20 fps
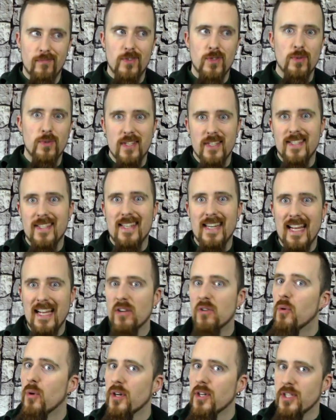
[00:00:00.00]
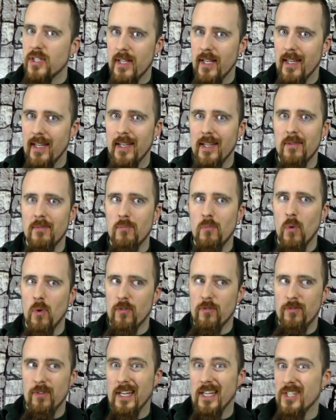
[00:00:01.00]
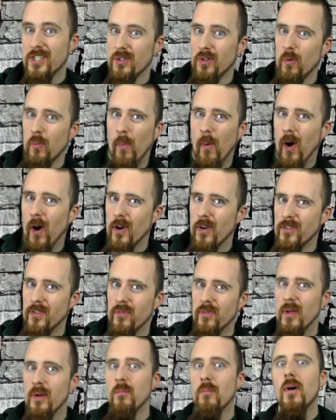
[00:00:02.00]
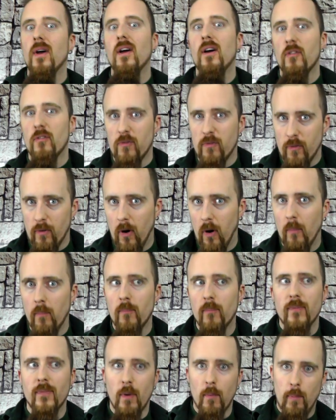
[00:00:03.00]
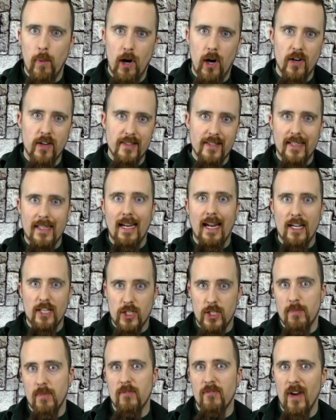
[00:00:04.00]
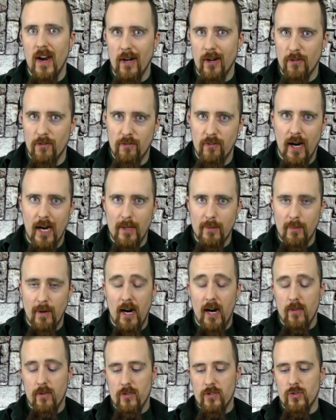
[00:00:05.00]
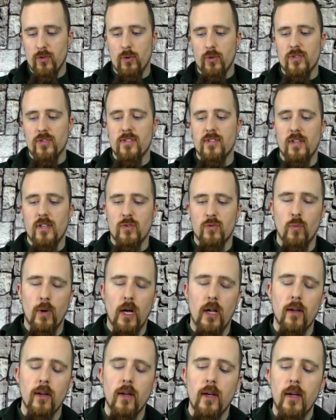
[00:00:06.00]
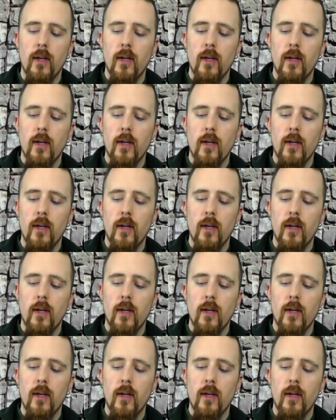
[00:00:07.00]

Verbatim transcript: to distinguish the more fictional parts of them from the parts that can actually be verified by other sources as well.